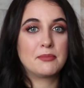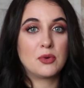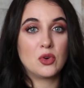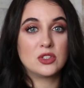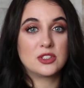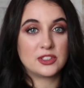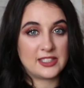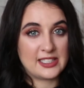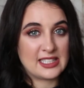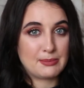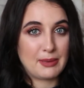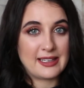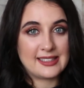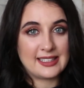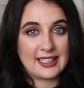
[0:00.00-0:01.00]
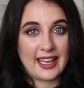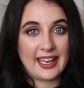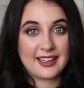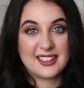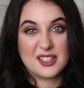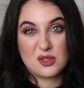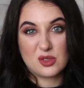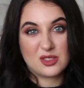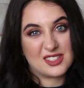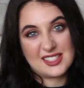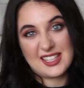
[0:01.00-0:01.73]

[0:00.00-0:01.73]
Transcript: bought in Space NK because it was on